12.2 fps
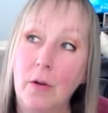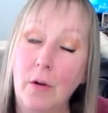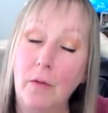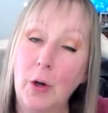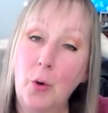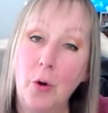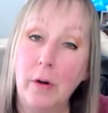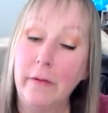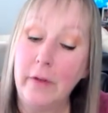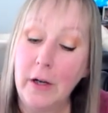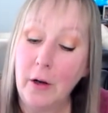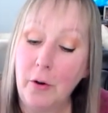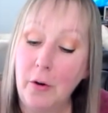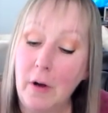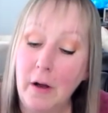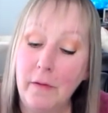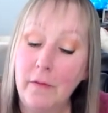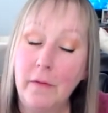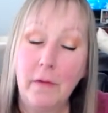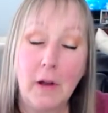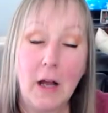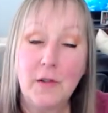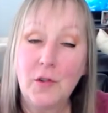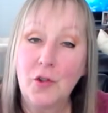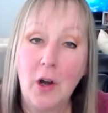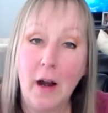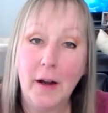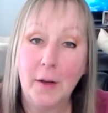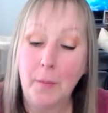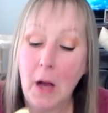record a video of us trying them.